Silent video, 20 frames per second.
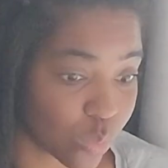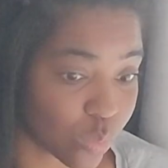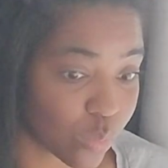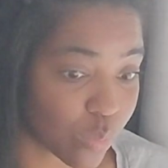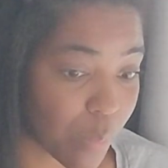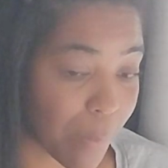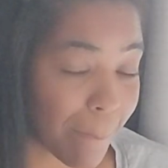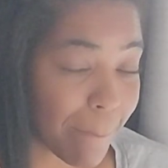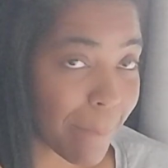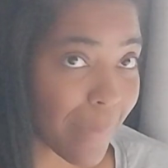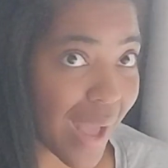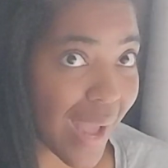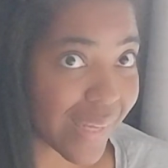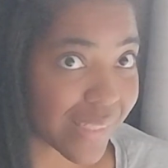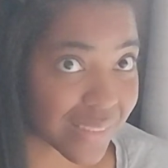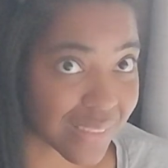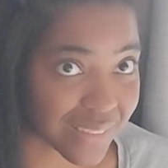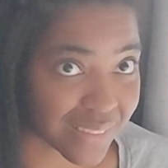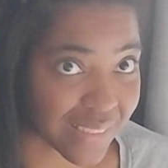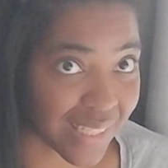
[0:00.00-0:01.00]
mind
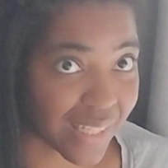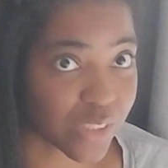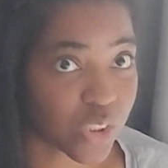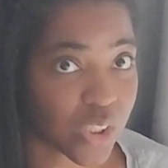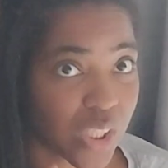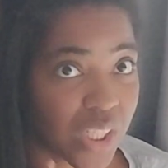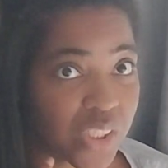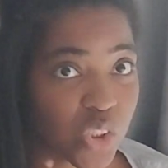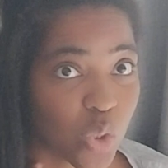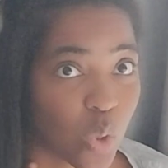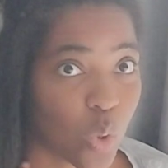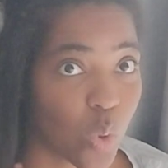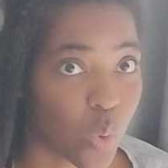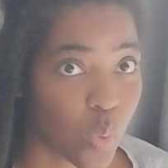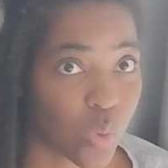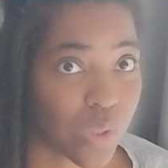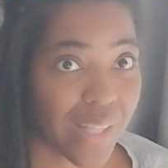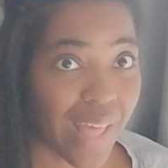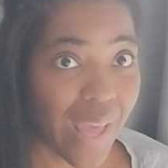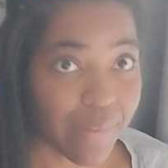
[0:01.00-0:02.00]
state change, a whole
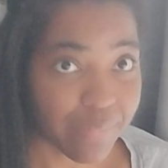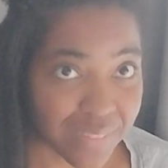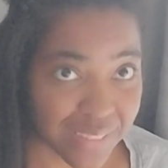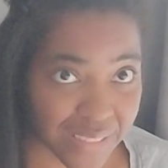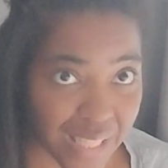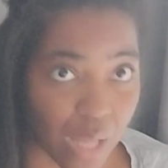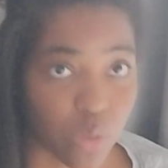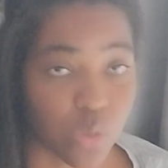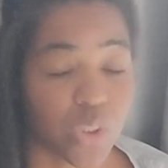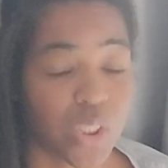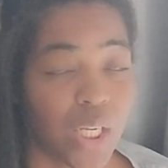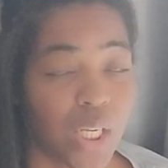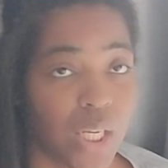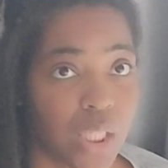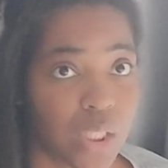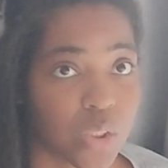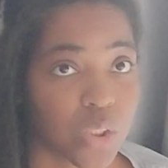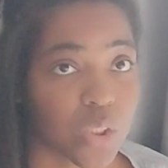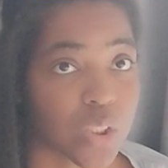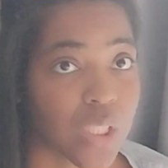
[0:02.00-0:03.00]
lifestyle
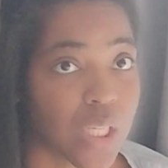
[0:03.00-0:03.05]
change.